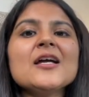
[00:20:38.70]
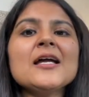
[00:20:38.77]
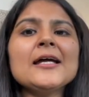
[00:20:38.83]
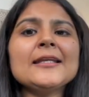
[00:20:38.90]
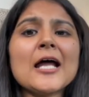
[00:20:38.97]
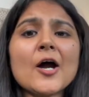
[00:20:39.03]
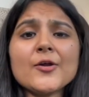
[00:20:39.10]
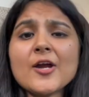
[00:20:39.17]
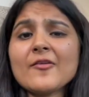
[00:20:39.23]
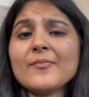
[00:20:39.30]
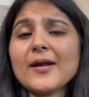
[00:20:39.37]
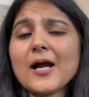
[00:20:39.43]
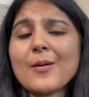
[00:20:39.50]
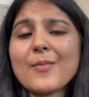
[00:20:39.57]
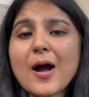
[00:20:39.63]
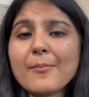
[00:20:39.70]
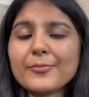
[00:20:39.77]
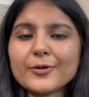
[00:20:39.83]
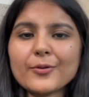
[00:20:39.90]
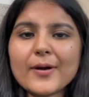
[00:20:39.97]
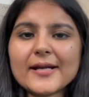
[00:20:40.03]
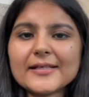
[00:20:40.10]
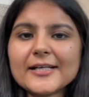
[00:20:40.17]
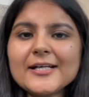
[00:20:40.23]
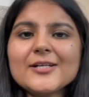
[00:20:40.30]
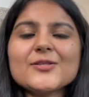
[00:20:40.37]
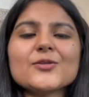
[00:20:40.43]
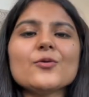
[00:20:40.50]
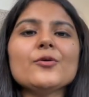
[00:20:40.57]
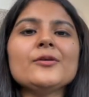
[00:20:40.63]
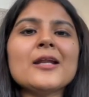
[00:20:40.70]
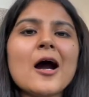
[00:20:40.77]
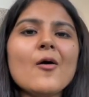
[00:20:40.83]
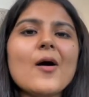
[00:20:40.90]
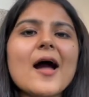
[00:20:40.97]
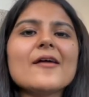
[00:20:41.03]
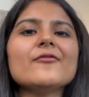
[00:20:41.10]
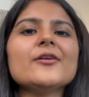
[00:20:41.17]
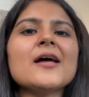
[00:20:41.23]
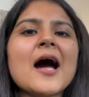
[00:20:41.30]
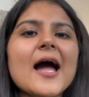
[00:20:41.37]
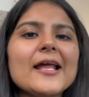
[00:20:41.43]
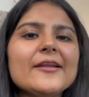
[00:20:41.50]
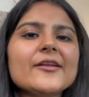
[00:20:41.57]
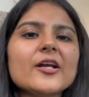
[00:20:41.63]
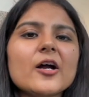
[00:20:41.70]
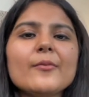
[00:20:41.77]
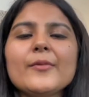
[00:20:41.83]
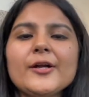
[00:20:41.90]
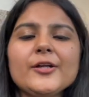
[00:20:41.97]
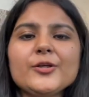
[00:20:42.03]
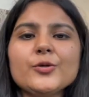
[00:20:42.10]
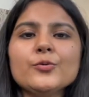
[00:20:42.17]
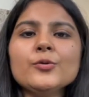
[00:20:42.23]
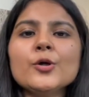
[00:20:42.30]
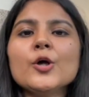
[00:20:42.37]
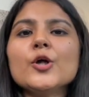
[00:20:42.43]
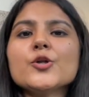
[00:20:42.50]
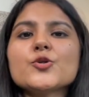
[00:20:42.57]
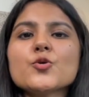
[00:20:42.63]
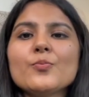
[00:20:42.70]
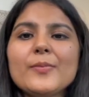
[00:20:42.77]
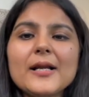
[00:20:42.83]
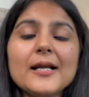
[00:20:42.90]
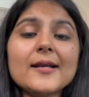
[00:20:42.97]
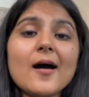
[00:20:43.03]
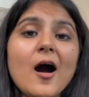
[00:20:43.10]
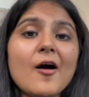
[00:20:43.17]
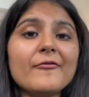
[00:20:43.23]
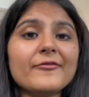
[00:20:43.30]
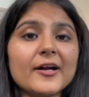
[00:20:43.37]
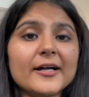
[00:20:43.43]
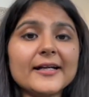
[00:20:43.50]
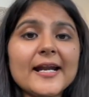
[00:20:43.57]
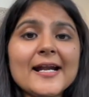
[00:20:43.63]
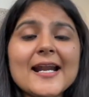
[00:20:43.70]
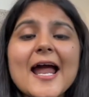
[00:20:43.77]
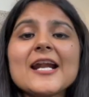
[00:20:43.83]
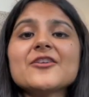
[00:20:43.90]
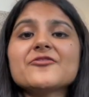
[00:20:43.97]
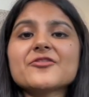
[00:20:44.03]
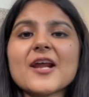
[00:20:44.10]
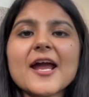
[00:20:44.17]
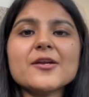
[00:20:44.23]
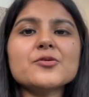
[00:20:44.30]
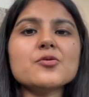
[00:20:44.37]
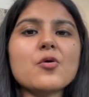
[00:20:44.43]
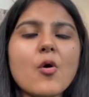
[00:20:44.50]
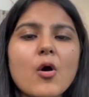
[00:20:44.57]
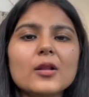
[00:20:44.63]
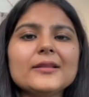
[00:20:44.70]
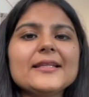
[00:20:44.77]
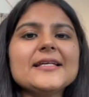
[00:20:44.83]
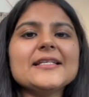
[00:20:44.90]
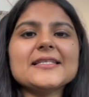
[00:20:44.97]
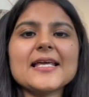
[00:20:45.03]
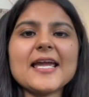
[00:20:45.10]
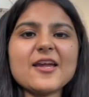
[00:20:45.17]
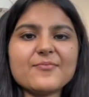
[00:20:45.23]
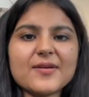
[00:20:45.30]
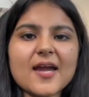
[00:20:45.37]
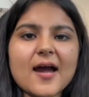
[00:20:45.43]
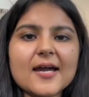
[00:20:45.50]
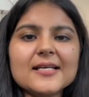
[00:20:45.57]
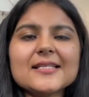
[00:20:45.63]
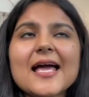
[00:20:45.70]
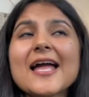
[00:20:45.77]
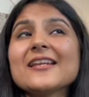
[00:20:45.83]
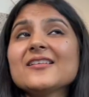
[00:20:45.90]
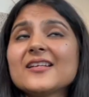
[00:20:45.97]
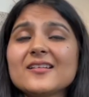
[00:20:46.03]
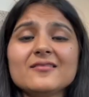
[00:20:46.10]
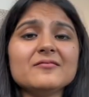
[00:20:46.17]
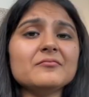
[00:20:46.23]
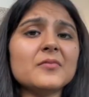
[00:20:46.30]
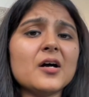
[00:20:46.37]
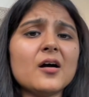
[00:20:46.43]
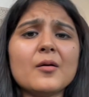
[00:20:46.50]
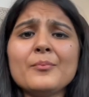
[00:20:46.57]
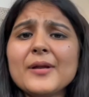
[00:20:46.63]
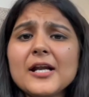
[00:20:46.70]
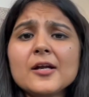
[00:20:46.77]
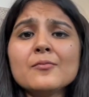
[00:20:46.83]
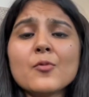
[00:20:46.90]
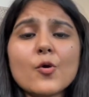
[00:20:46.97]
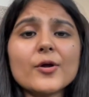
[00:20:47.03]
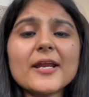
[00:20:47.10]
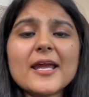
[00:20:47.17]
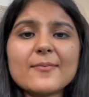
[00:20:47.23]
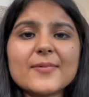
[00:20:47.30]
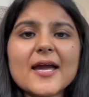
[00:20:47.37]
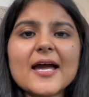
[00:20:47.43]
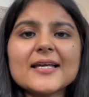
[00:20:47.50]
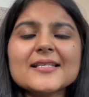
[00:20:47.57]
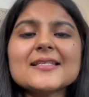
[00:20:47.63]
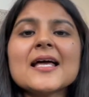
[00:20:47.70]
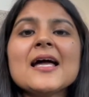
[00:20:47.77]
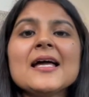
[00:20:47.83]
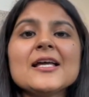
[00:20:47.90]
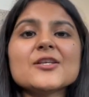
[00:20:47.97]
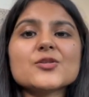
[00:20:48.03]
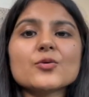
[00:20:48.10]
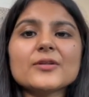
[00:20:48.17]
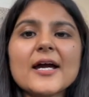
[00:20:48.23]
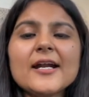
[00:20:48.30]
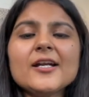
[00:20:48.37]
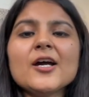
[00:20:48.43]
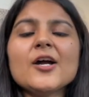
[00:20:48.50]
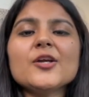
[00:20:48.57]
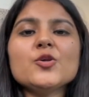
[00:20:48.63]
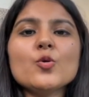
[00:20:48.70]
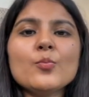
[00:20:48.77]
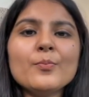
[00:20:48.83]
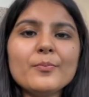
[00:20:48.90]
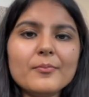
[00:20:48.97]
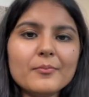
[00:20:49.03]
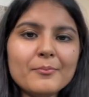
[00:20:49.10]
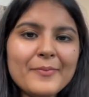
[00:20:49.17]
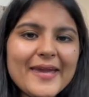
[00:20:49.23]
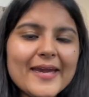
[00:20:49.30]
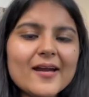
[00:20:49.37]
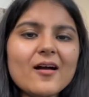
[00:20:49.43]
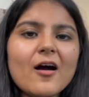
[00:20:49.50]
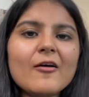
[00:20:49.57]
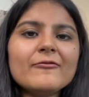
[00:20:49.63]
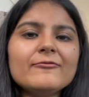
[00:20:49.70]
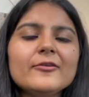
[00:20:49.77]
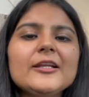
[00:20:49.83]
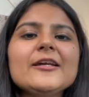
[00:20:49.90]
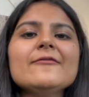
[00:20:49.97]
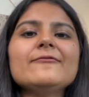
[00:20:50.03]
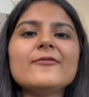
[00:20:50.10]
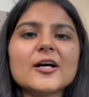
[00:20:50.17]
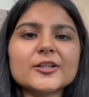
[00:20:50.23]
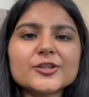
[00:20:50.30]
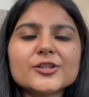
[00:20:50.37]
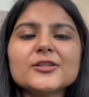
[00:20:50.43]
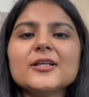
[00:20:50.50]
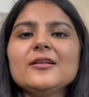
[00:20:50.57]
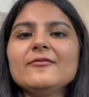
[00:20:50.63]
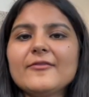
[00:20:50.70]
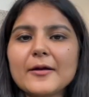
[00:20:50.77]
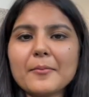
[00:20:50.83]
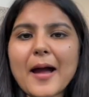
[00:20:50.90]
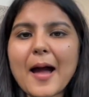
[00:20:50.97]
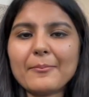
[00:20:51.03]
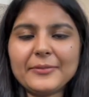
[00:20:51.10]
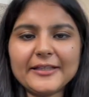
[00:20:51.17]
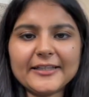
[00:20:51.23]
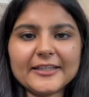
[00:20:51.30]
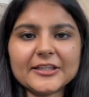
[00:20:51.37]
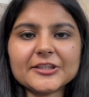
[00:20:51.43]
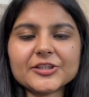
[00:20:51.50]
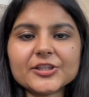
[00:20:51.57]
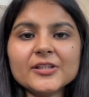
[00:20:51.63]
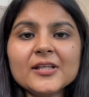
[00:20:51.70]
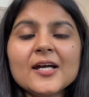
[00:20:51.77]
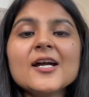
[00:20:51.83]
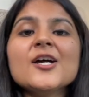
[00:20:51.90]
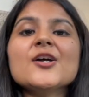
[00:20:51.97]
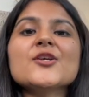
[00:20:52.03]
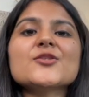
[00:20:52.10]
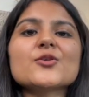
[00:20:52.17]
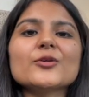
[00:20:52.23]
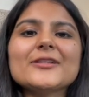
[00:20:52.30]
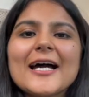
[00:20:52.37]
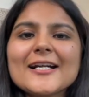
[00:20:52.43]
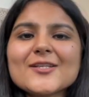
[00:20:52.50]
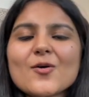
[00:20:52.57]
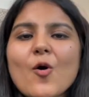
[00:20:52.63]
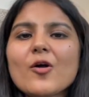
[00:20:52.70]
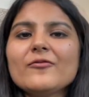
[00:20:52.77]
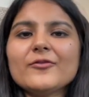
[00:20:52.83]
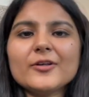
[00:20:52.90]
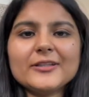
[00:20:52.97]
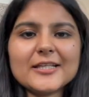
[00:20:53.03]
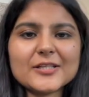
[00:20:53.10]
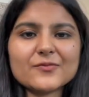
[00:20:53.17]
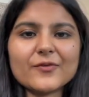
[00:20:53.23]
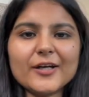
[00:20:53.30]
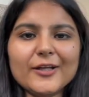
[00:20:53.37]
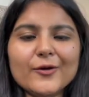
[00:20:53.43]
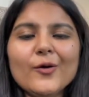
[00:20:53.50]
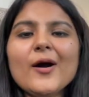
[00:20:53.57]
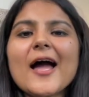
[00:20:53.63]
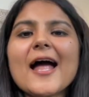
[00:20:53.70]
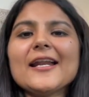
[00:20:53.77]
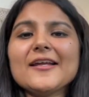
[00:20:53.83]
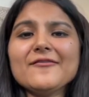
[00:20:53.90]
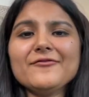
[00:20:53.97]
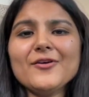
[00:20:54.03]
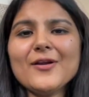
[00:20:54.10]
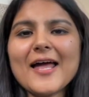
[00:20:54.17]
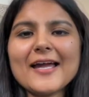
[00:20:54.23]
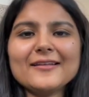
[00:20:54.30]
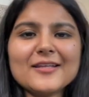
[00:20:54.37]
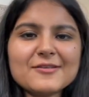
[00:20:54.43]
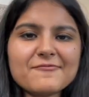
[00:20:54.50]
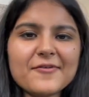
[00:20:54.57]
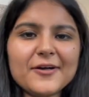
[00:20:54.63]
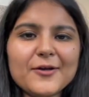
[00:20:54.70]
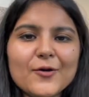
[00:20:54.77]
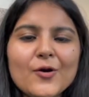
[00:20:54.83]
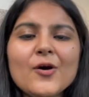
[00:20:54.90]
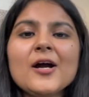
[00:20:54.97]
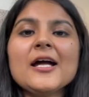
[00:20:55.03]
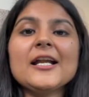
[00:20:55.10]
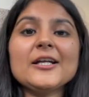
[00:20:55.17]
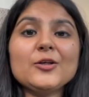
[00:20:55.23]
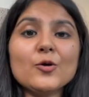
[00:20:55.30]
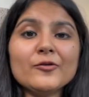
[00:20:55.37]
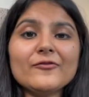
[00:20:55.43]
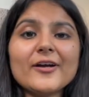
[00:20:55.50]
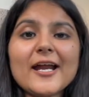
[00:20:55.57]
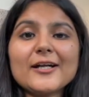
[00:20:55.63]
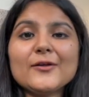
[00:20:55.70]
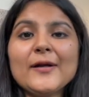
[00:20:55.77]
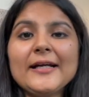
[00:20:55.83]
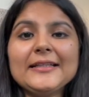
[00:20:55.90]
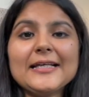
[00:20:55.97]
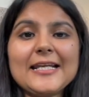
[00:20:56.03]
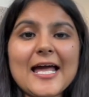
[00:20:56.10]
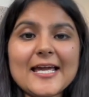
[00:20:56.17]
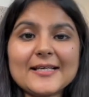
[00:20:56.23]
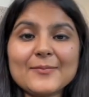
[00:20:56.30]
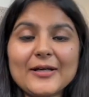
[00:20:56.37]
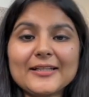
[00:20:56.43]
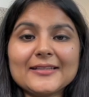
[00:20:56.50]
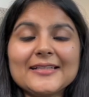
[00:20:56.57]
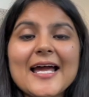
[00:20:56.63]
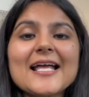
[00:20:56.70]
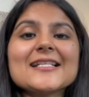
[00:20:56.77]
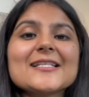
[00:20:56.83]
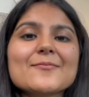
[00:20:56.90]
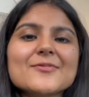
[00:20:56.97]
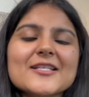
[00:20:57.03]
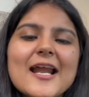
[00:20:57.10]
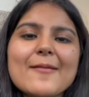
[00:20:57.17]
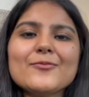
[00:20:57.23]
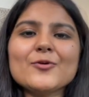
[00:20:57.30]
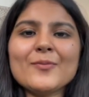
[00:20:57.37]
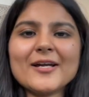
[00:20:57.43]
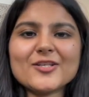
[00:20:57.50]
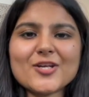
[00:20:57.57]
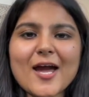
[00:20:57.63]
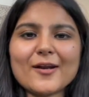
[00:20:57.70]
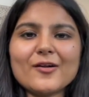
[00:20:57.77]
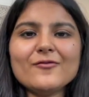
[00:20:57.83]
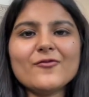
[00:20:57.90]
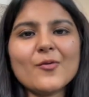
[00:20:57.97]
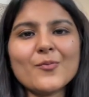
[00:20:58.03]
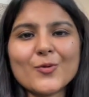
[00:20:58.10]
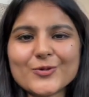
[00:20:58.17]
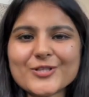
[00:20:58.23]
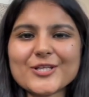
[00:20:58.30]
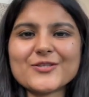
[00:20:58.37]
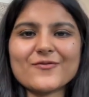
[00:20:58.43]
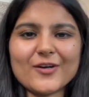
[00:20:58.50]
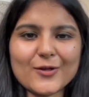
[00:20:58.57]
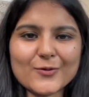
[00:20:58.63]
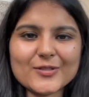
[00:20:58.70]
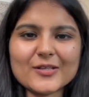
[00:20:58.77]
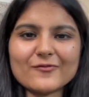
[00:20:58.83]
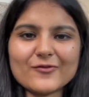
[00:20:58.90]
Now you have become a pro at it, so now I would highly recommend you to build a front end and try to call these APIs and build more APIs so that you make a fully functional web application. So that's all for this video, and if you like this video, don't forget to hit the like button and subscribe to my channel for more such videos in